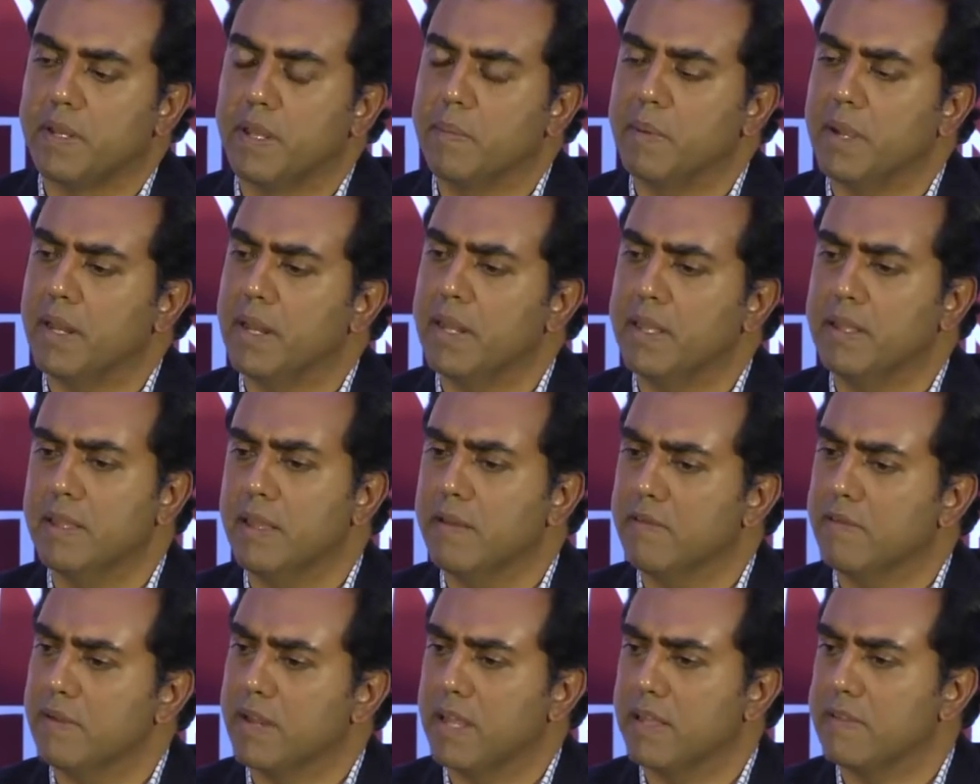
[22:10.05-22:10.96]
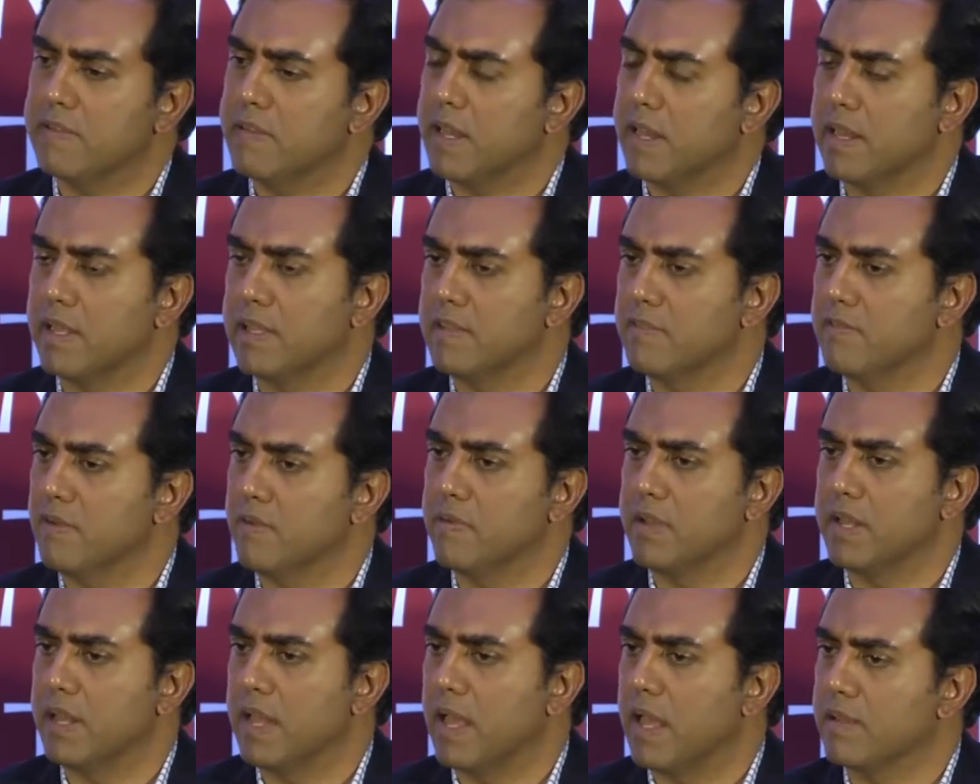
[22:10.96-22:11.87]
Typically, they have raised at least
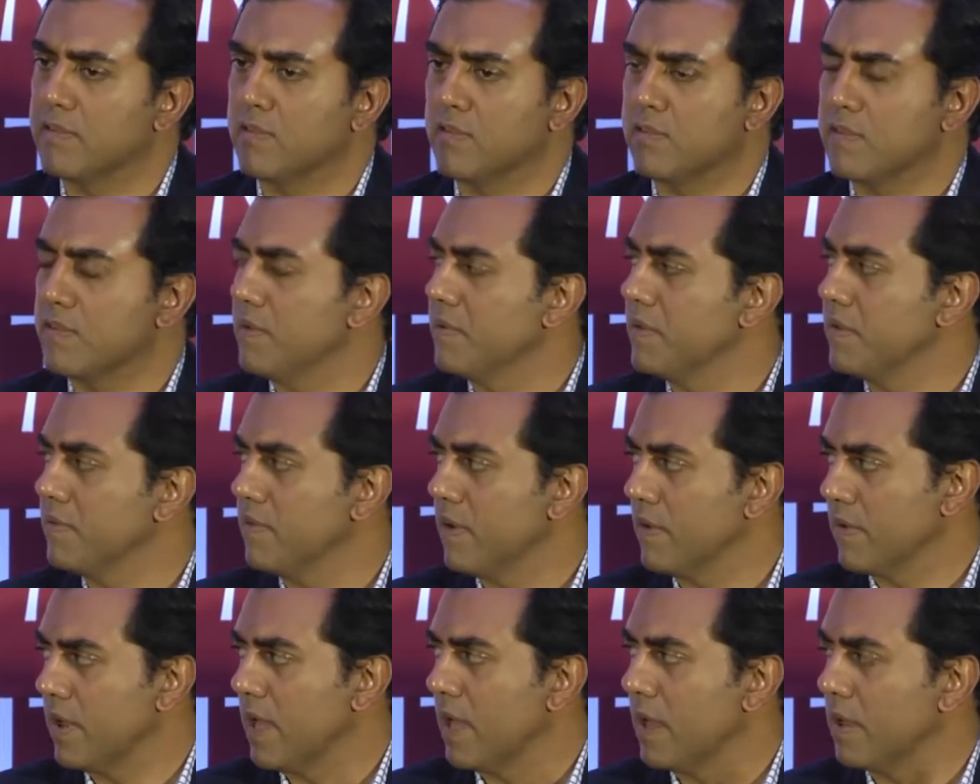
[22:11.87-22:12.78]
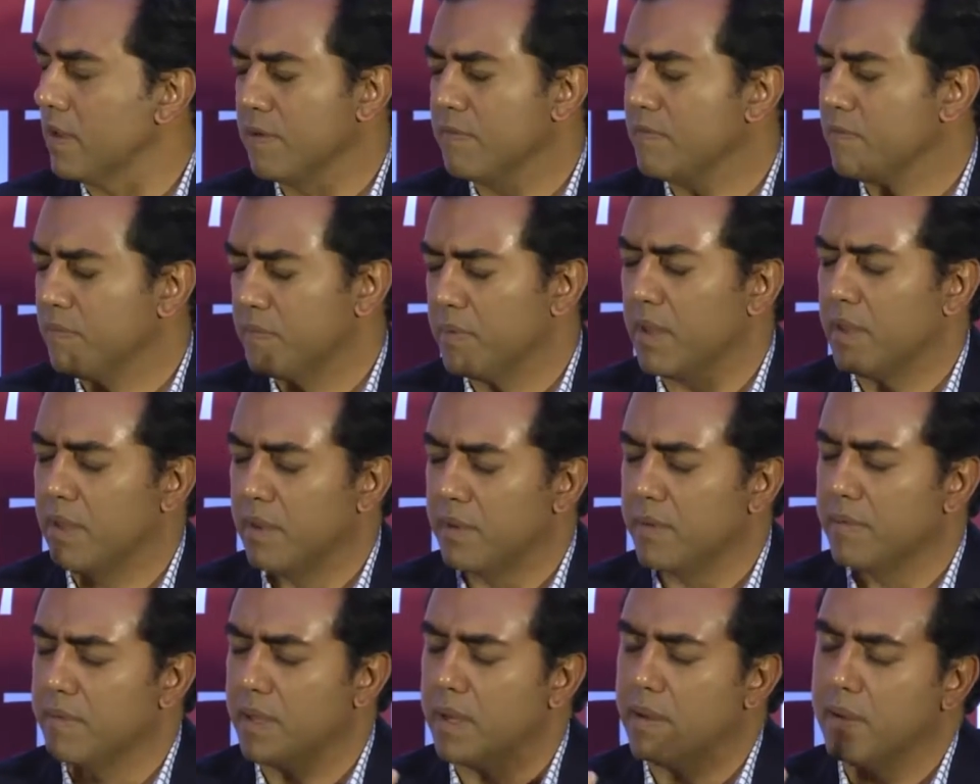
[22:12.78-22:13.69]
50 lakhs to 75 lakhs,
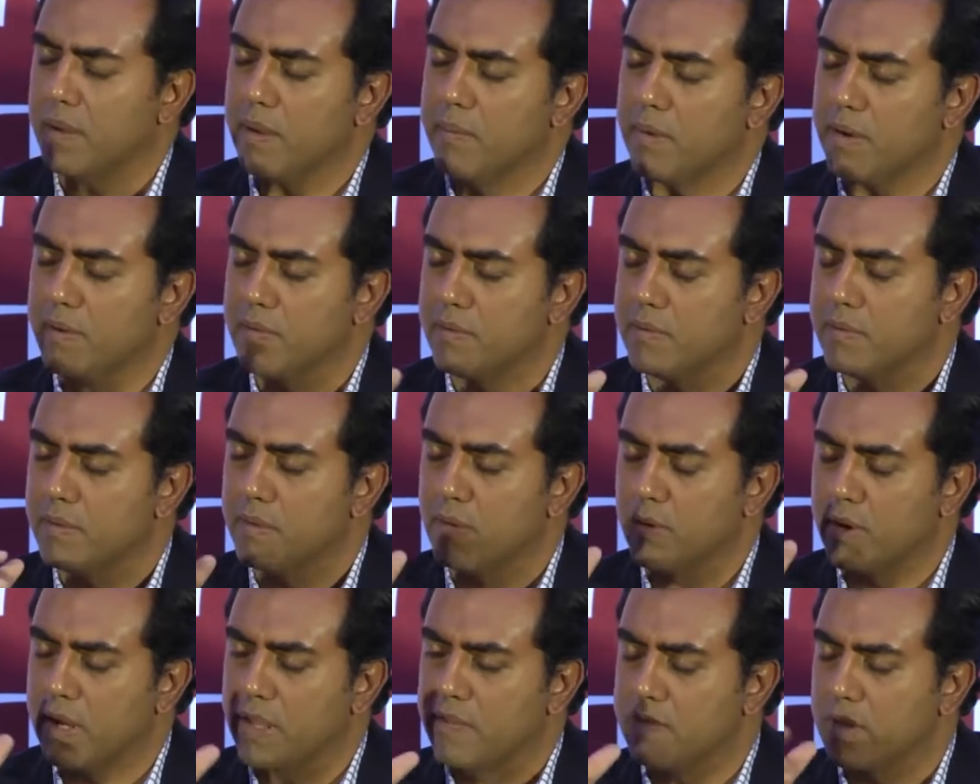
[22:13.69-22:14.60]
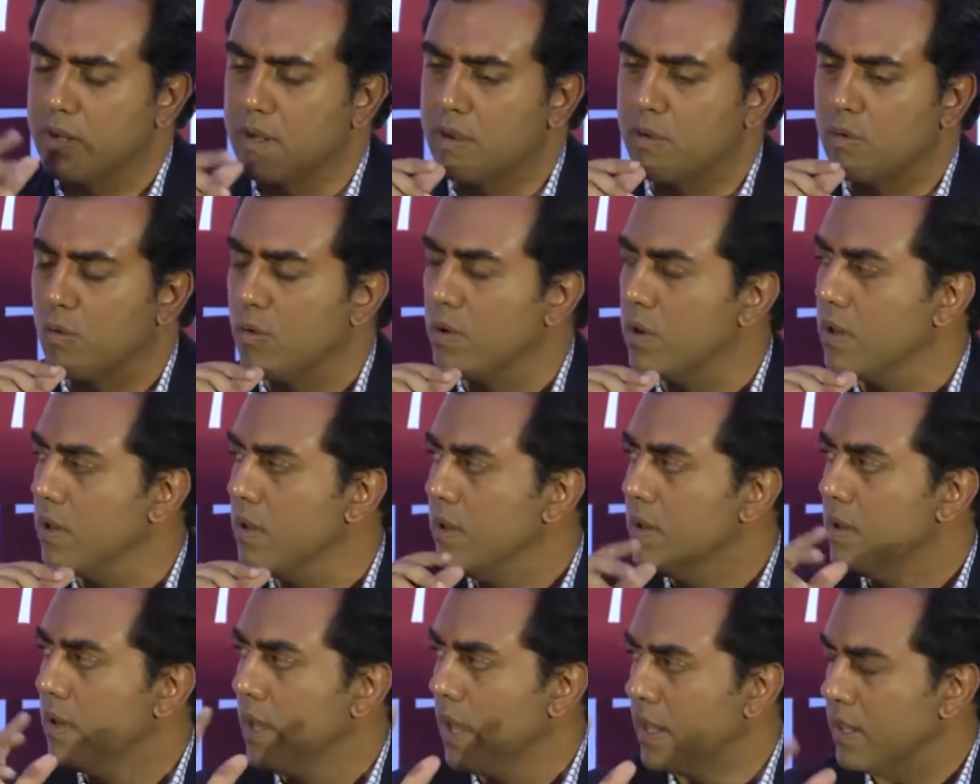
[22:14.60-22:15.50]
about less than a crore,
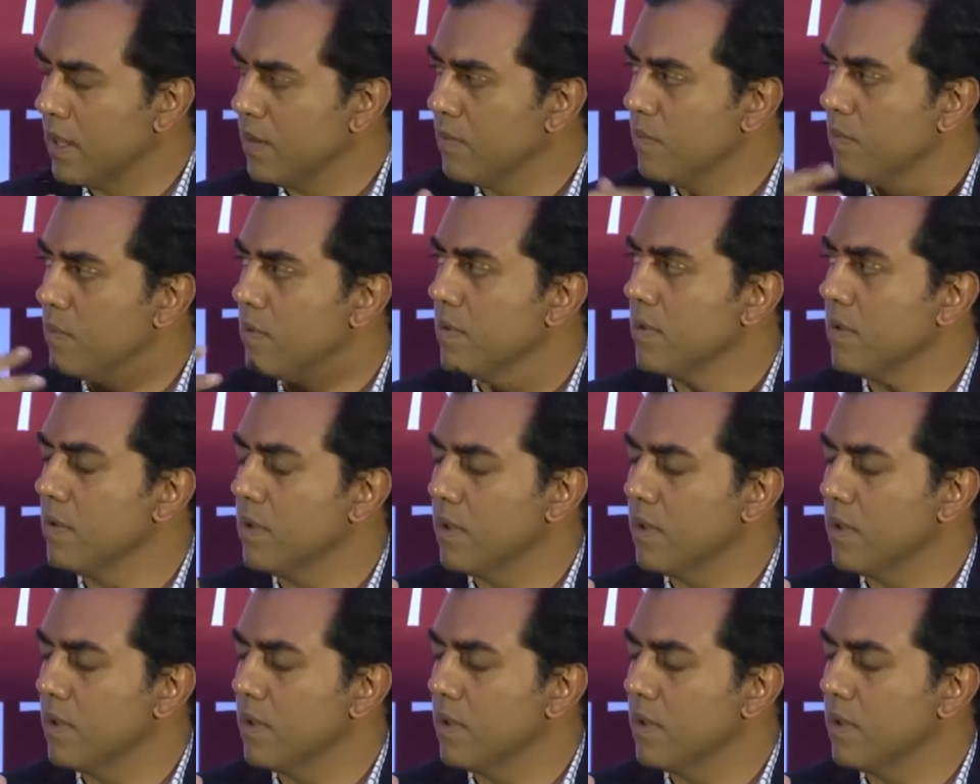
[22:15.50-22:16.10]
and then